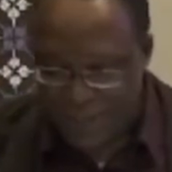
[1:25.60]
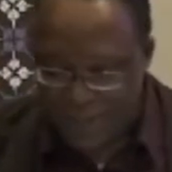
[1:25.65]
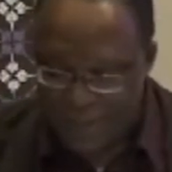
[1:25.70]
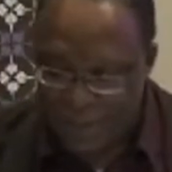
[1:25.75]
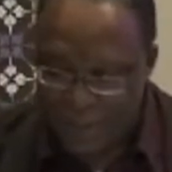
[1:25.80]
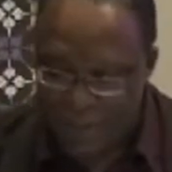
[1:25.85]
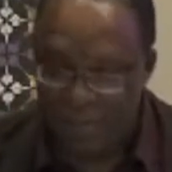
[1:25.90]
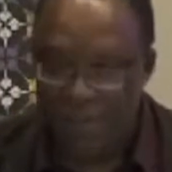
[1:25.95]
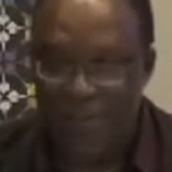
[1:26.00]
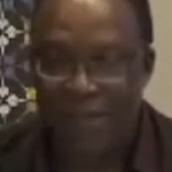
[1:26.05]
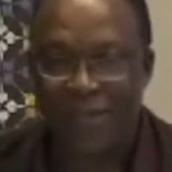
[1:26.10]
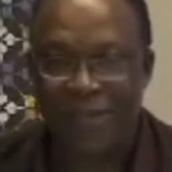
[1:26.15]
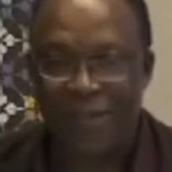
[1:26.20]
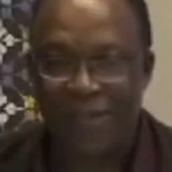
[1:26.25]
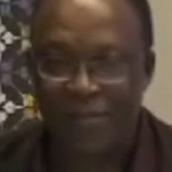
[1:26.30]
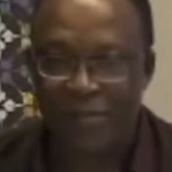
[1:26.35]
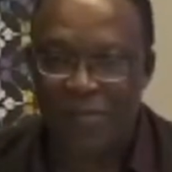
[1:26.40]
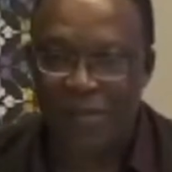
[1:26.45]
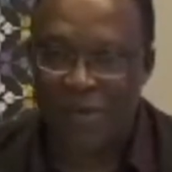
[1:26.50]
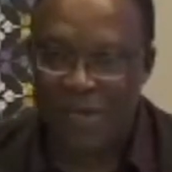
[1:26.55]
a little
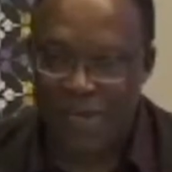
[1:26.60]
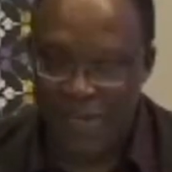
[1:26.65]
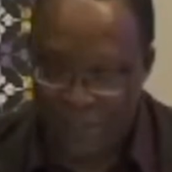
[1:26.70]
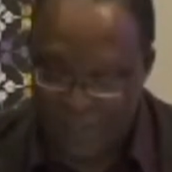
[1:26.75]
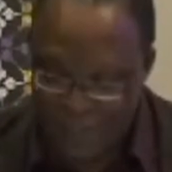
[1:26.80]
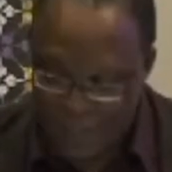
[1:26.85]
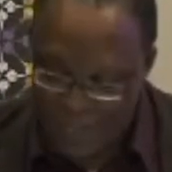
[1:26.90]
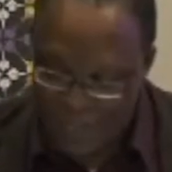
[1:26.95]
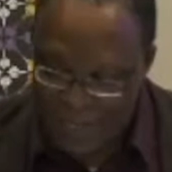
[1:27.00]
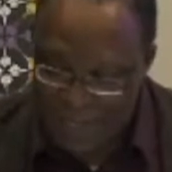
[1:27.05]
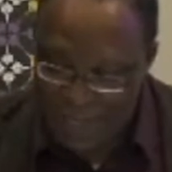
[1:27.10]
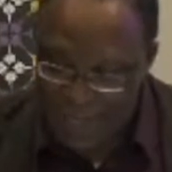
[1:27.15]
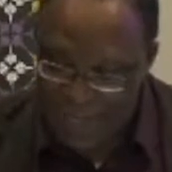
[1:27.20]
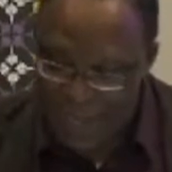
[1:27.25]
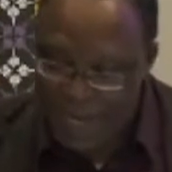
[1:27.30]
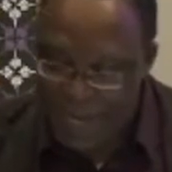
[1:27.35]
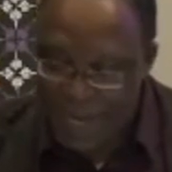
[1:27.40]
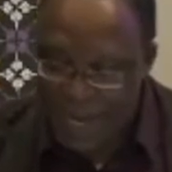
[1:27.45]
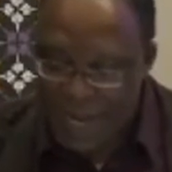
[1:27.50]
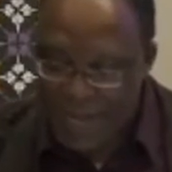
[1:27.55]
subjective, modest length,
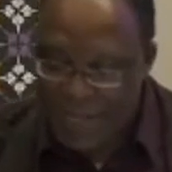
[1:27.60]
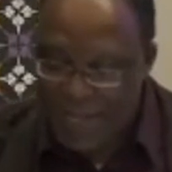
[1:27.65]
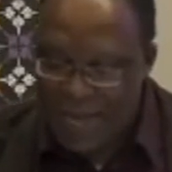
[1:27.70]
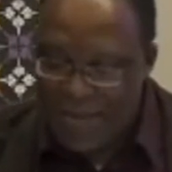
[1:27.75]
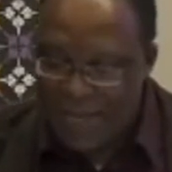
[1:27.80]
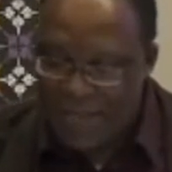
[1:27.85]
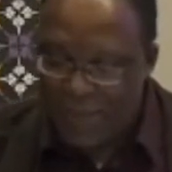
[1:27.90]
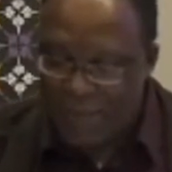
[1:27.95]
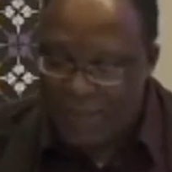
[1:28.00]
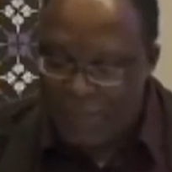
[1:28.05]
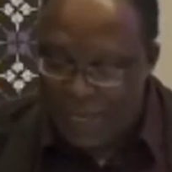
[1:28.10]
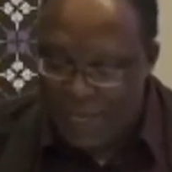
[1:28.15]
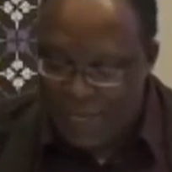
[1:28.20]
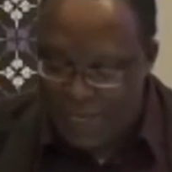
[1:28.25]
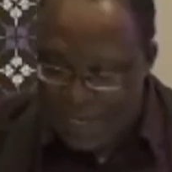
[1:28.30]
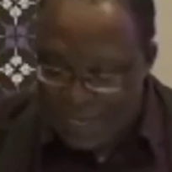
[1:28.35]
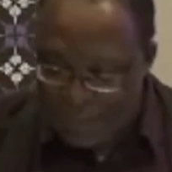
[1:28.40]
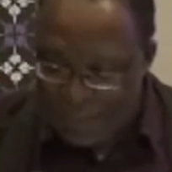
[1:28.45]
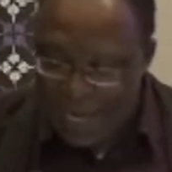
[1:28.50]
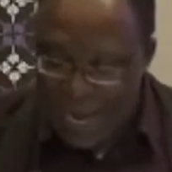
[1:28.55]
that is
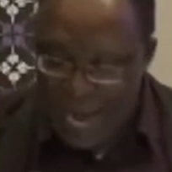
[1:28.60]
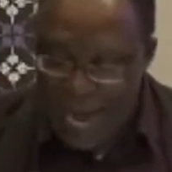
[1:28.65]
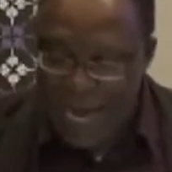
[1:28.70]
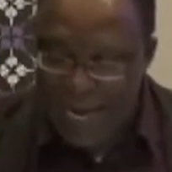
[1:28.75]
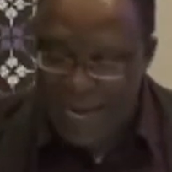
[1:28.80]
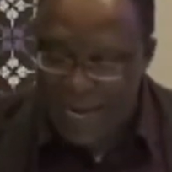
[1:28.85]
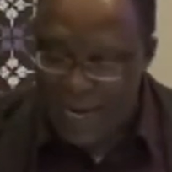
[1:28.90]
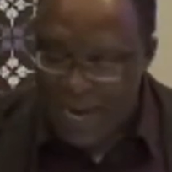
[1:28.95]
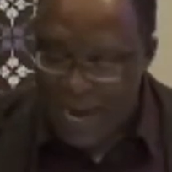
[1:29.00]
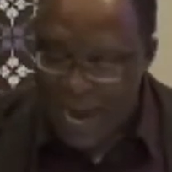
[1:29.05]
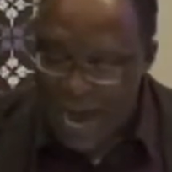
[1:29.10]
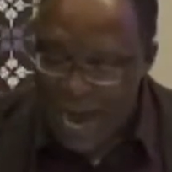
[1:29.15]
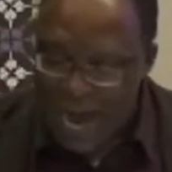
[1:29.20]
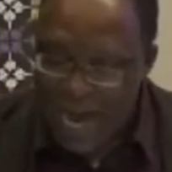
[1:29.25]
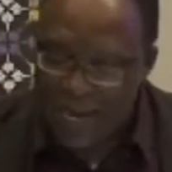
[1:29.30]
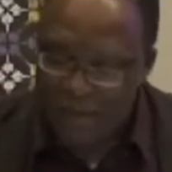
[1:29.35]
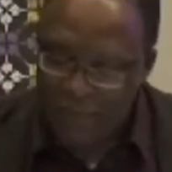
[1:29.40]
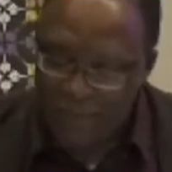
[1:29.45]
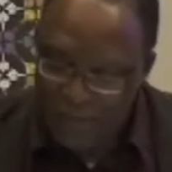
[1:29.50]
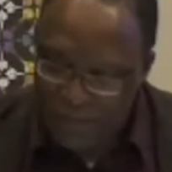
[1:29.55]
played as an
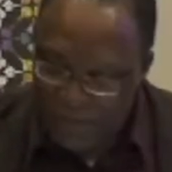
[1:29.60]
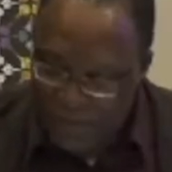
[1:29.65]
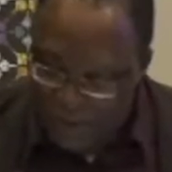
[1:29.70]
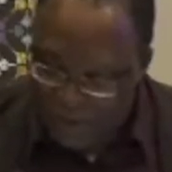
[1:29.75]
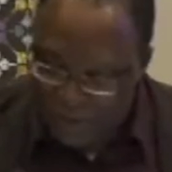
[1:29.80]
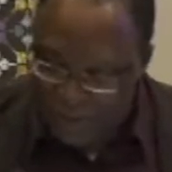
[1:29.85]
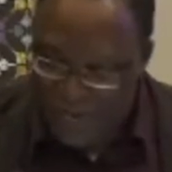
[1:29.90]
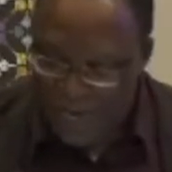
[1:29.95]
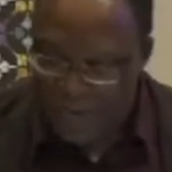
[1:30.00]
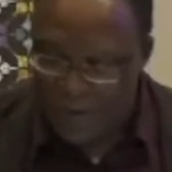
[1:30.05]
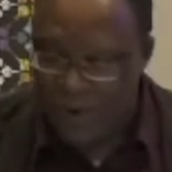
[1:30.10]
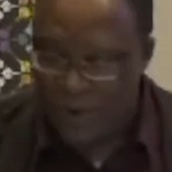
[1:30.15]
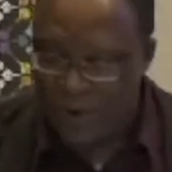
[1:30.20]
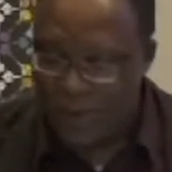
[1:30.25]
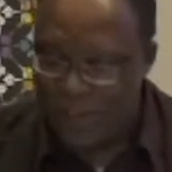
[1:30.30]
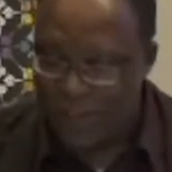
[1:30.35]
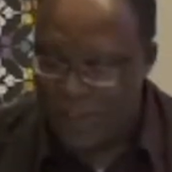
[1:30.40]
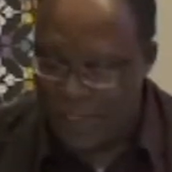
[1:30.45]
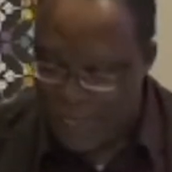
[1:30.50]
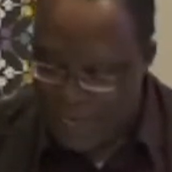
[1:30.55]
unvarying
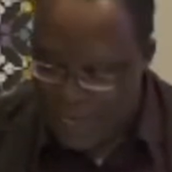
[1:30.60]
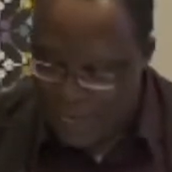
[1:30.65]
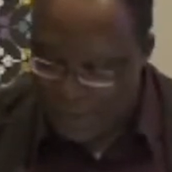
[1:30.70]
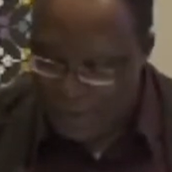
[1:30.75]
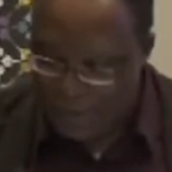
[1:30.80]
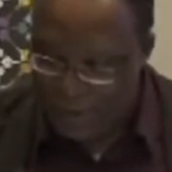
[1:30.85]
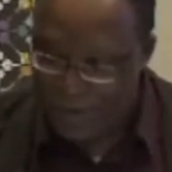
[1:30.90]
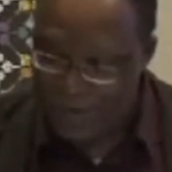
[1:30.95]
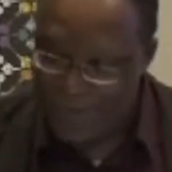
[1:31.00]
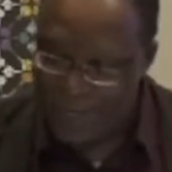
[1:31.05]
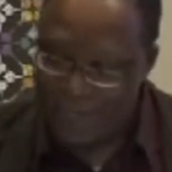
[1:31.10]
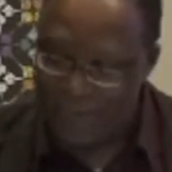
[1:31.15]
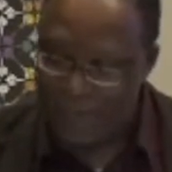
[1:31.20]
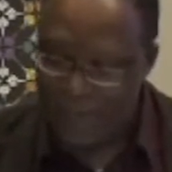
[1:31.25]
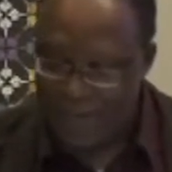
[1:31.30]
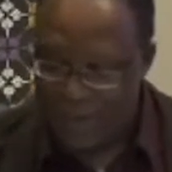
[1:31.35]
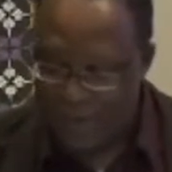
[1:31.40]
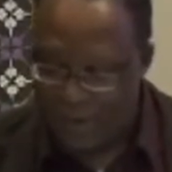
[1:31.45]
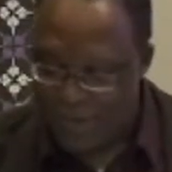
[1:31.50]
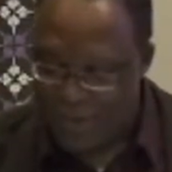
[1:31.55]
ostinato, yes,
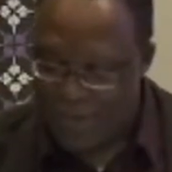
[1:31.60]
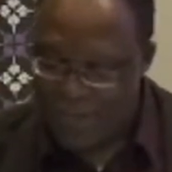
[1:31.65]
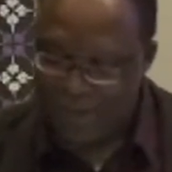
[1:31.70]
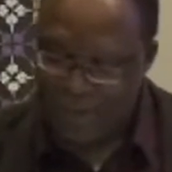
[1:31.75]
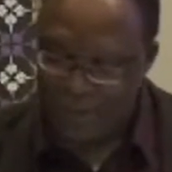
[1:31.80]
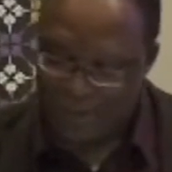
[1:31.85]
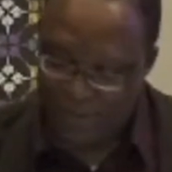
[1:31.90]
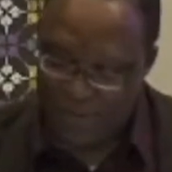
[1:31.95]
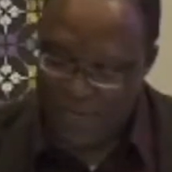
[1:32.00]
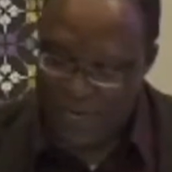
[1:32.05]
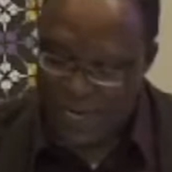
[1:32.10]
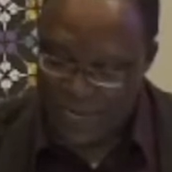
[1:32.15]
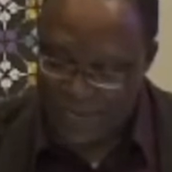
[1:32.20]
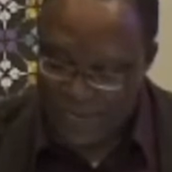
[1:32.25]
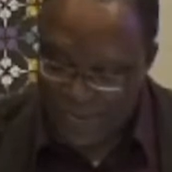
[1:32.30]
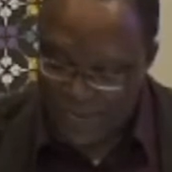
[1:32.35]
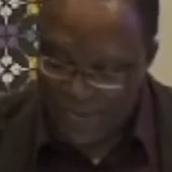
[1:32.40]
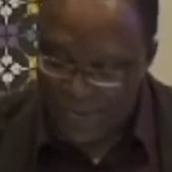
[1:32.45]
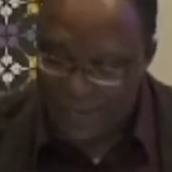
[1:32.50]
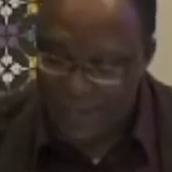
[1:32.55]
I know that's
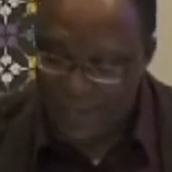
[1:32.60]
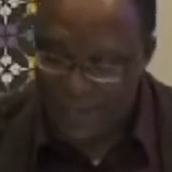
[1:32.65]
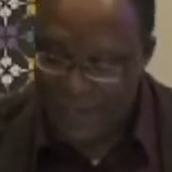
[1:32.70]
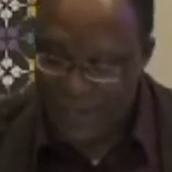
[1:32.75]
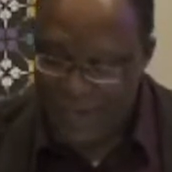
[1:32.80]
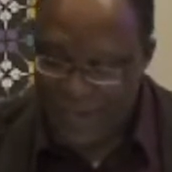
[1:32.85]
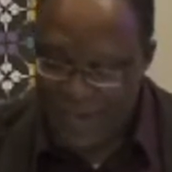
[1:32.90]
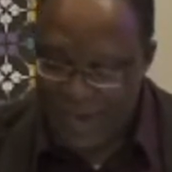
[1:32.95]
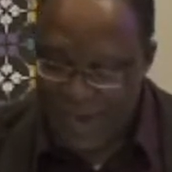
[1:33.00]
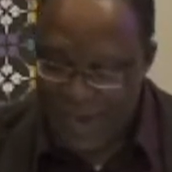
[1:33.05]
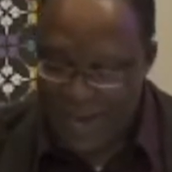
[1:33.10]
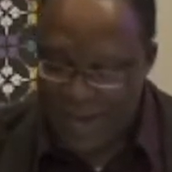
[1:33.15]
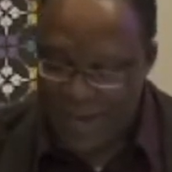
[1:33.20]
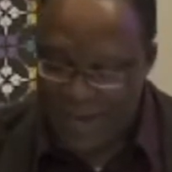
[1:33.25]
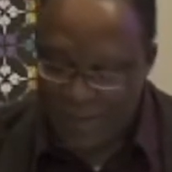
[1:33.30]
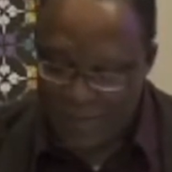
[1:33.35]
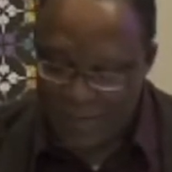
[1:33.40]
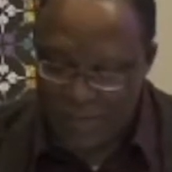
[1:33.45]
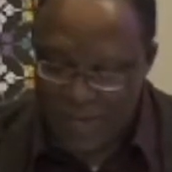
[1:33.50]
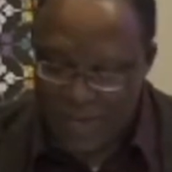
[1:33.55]
redundant,
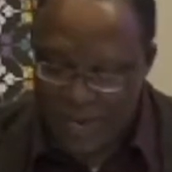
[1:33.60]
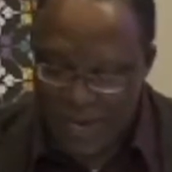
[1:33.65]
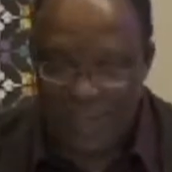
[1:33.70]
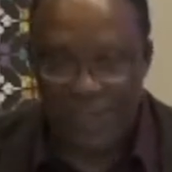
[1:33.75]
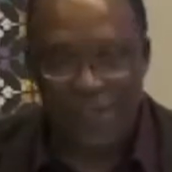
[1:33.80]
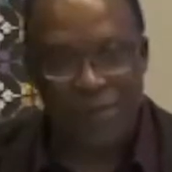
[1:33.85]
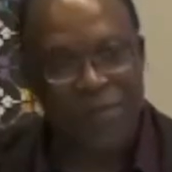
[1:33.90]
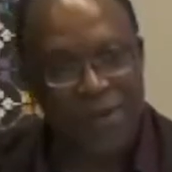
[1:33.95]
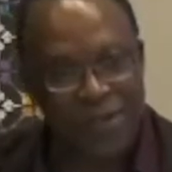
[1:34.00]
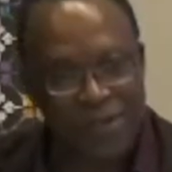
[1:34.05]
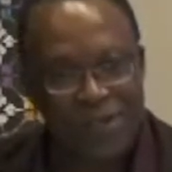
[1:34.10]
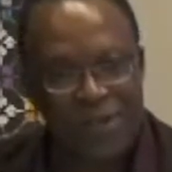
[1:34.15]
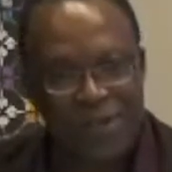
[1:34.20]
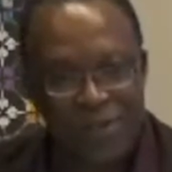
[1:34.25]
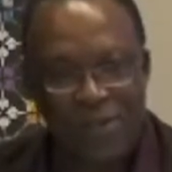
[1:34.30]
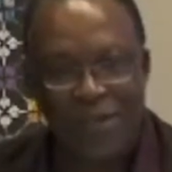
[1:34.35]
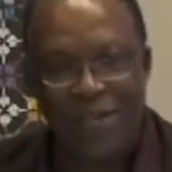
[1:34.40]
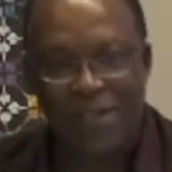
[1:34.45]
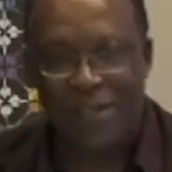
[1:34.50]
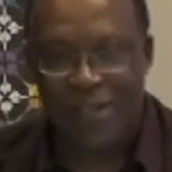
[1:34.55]
but I just wanted to
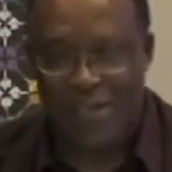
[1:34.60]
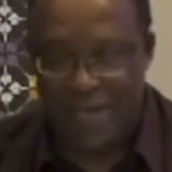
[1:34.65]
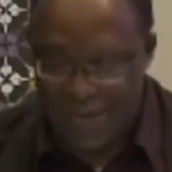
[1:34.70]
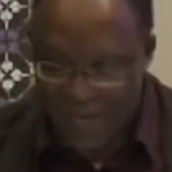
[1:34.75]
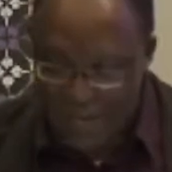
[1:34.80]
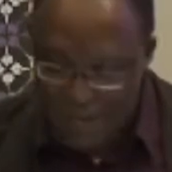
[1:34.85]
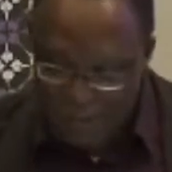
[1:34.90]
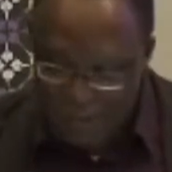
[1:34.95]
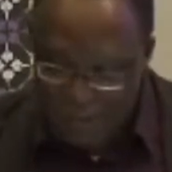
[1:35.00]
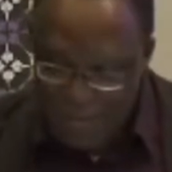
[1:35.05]
stress that,